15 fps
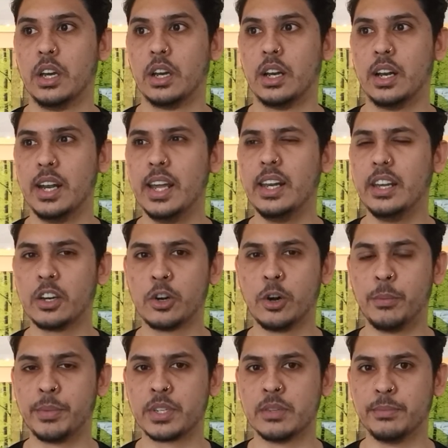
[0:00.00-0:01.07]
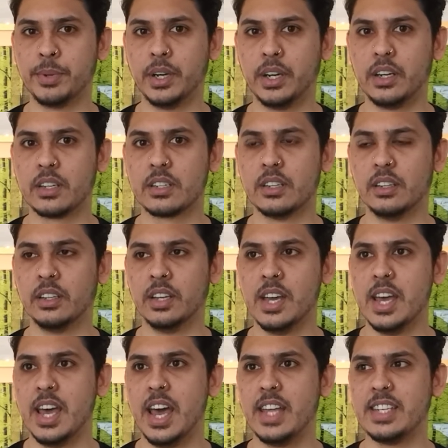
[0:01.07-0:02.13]
clearly a competent person,
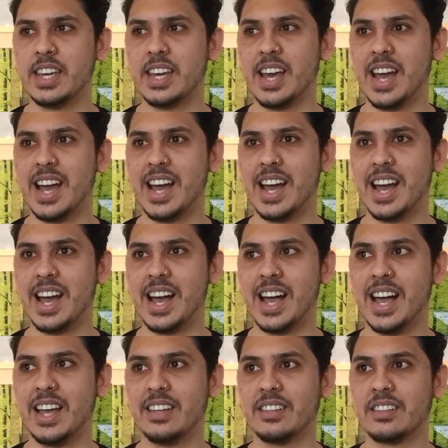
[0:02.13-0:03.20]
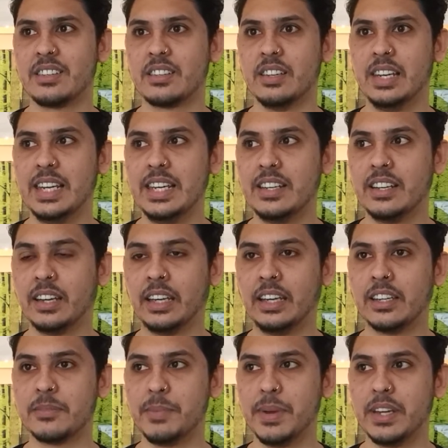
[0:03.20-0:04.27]
and yet as leader he
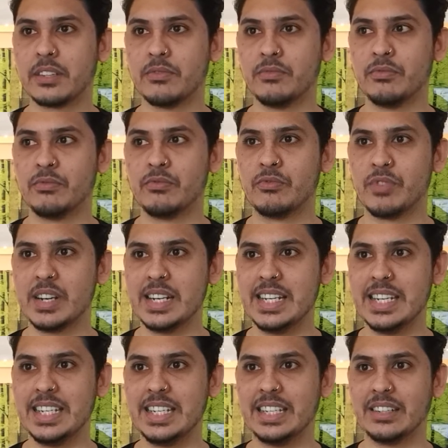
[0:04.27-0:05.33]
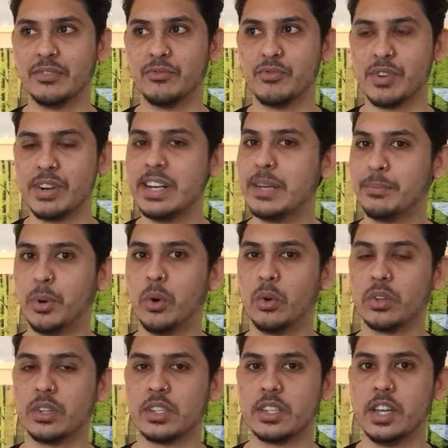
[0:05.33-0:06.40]
has made some really, really
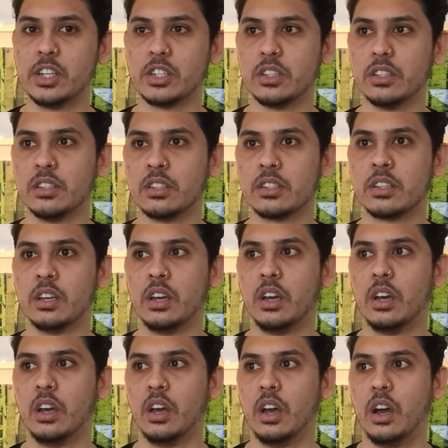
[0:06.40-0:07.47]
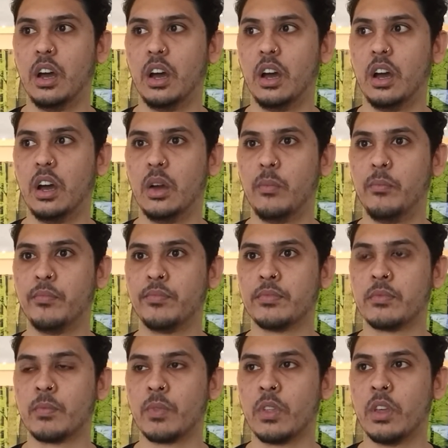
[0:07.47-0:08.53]
poor decisions. So
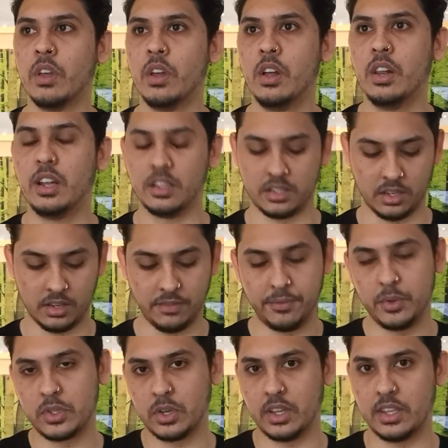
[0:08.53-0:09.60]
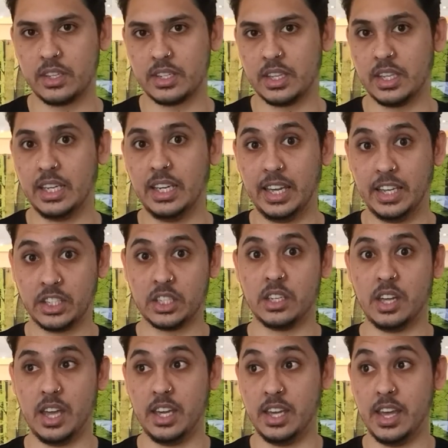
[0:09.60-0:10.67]
if you took, say, the
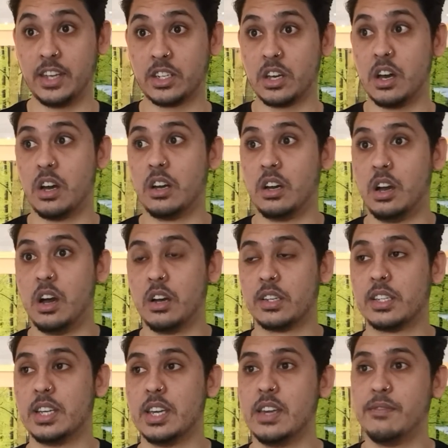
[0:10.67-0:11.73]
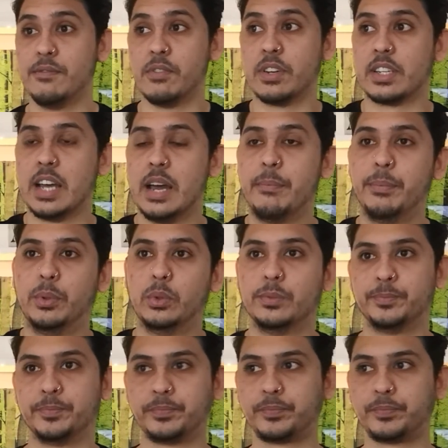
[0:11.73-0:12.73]
EHRC, for example,